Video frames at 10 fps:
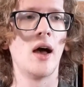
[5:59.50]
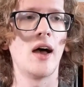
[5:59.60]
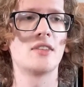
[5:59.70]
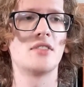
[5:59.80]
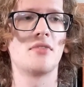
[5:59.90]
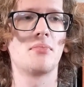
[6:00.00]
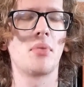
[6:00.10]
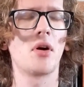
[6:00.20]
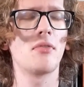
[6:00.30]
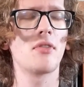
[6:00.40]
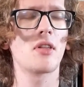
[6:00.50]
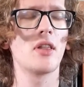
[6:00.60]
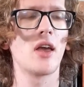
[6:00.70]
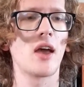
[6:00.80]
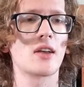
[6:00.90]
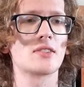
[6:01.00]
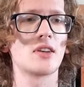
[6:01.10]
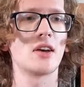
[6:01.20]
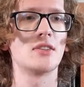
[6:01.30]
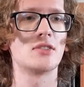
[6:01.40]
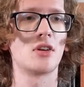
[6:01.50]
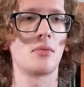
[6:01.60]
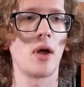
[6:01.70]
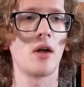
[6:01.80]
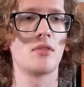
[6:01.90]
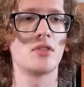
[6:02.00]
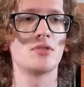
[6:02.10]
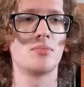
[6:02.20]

As if perfectly excised around its